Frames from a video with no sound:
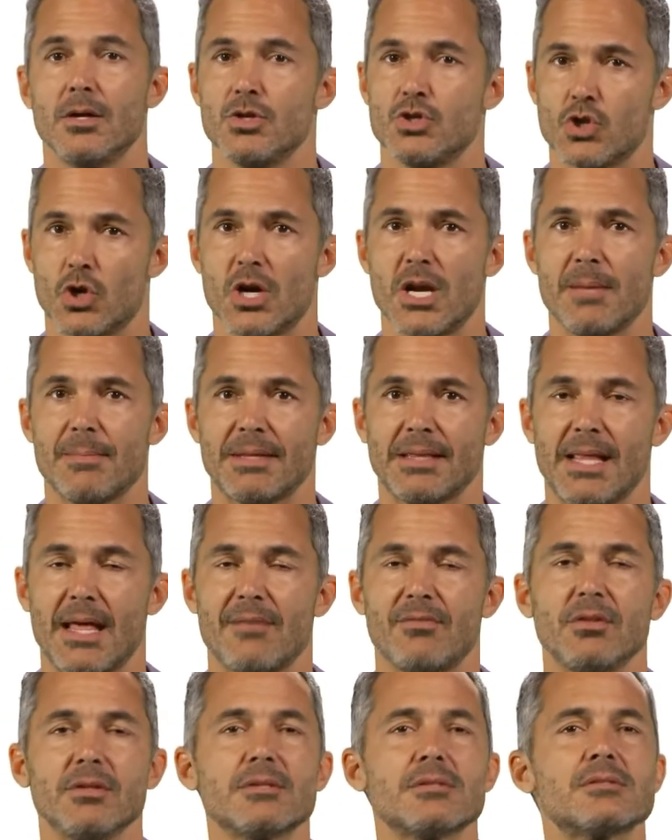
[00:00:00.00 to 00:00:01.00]
Journeyman
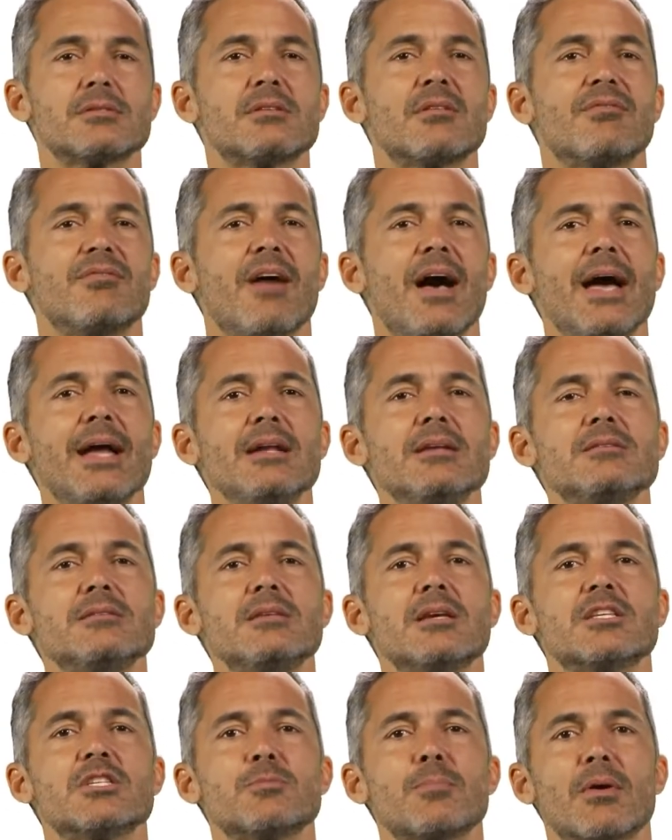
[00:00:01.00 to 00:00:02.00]
level is defined as
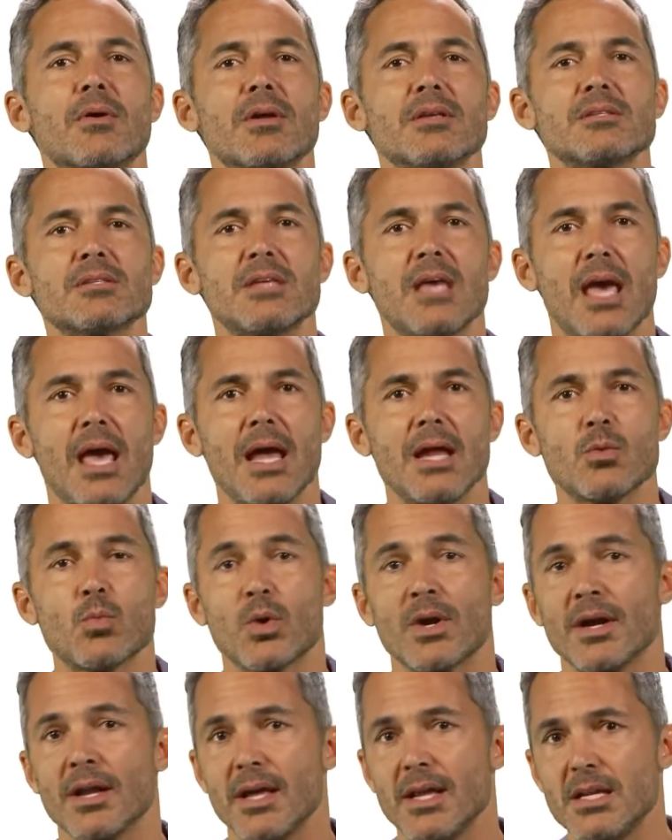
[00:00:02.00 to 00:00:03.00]
the experience gained
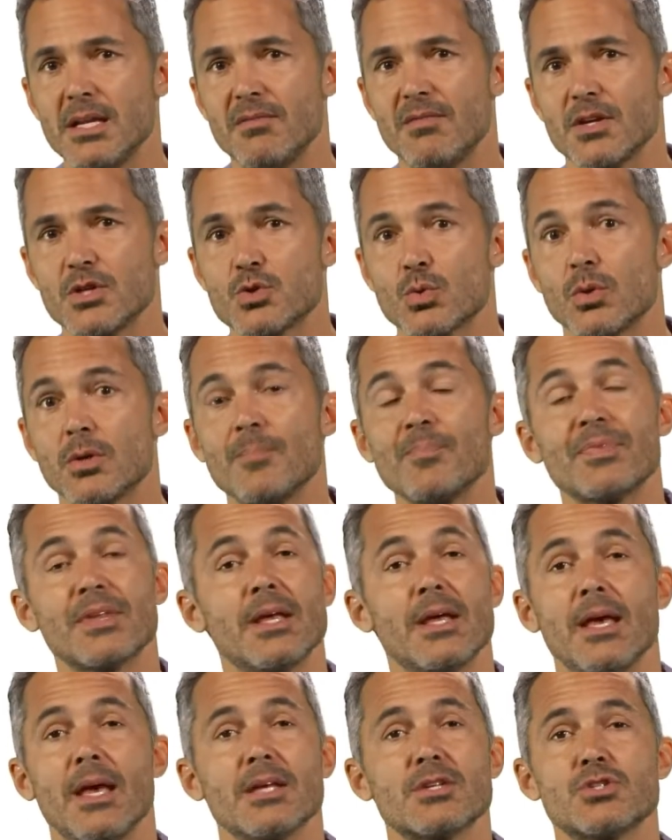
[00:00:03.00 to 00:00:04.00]
when an individual
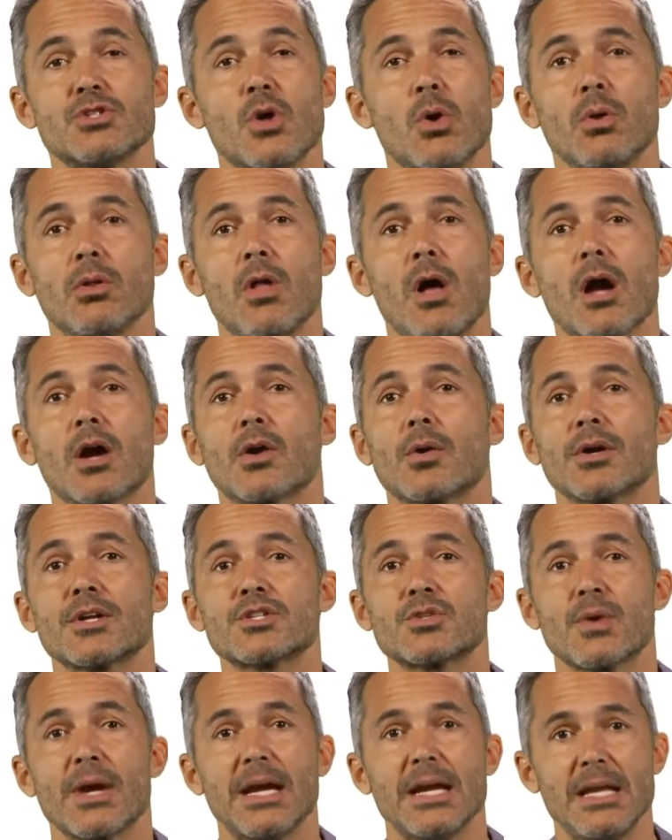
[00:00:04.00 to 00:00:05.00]
is no longer a
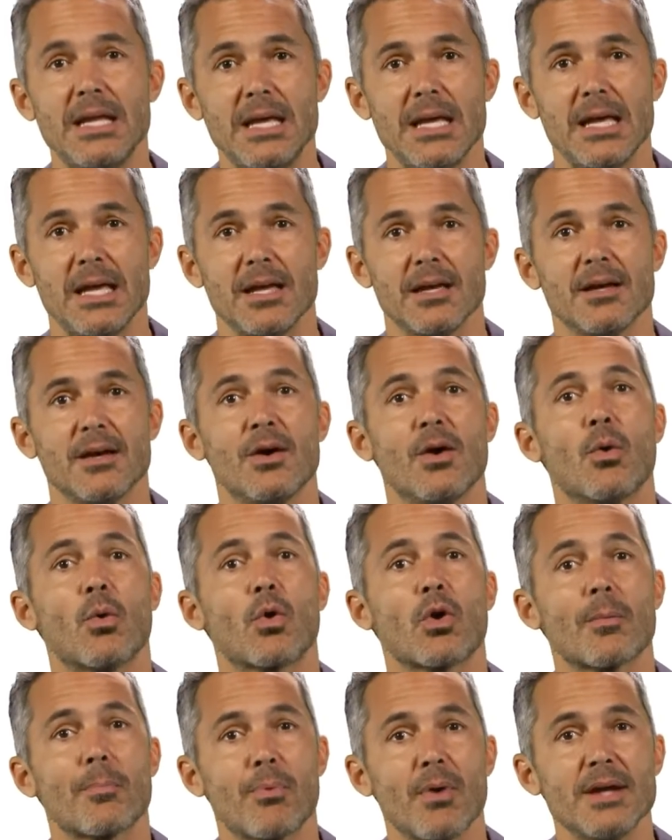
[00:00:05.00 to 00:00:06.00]
trainee
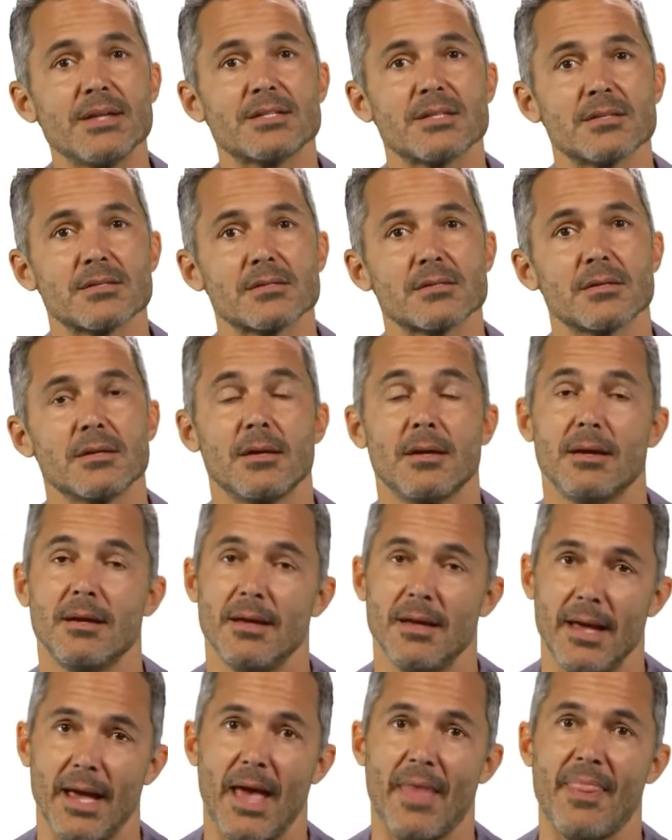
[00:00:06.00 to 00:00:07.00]
or apprentice,
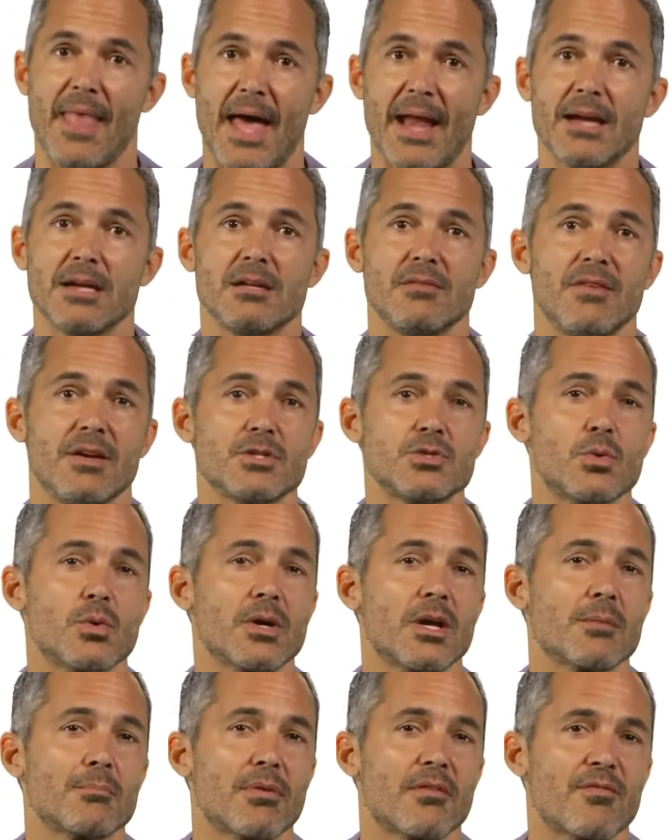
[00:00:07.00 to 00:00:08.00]
and that individual
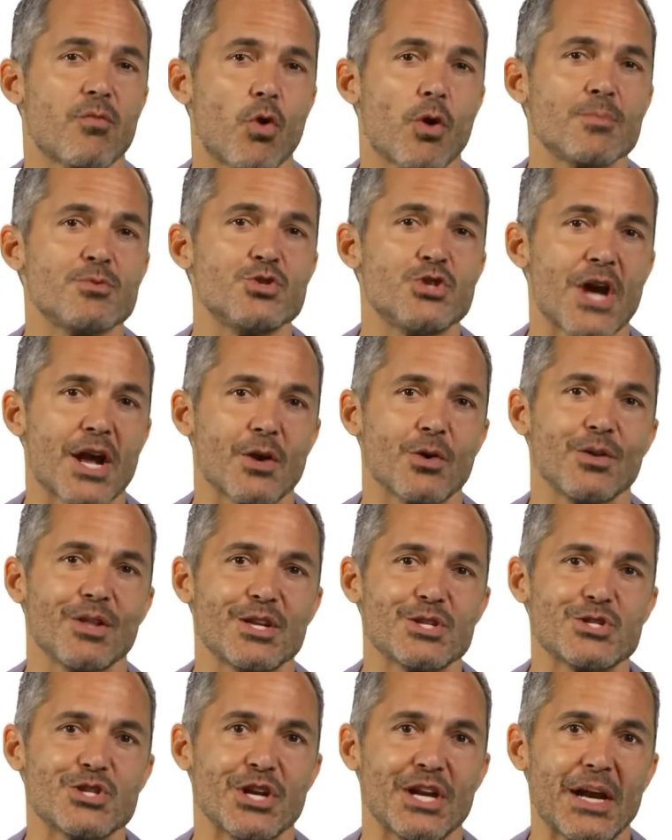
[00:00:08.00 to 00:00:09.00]
can perform general
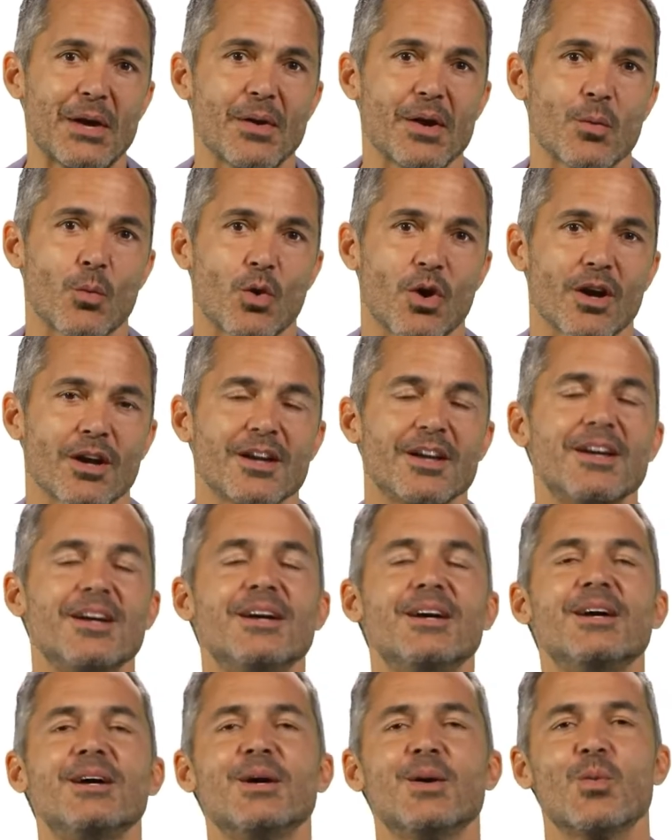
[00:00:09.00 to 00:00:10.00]
engineering work
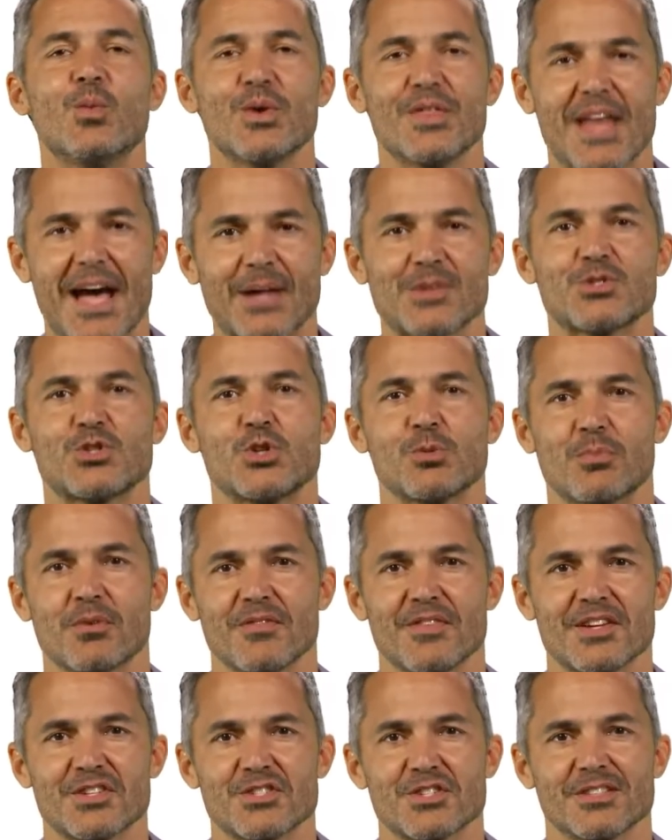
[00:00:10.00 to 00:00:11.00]
without
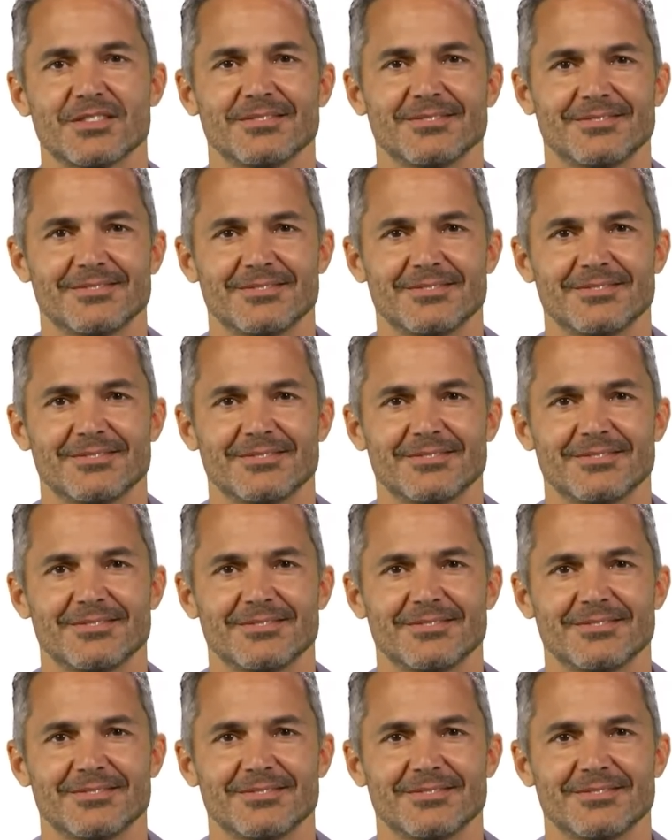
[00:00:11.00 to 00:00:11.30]
supervision.